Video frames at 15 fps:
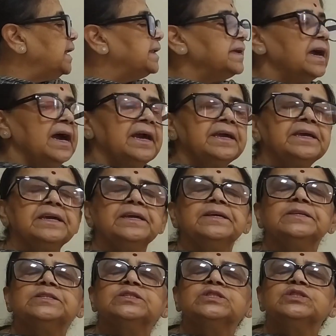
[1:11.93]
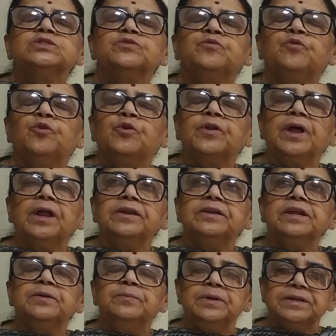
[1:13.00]
area is
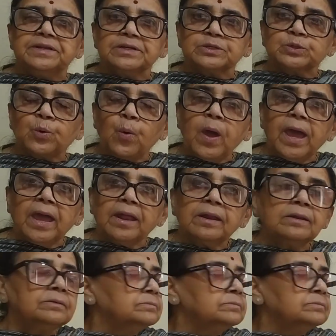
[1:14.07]
400 meters square.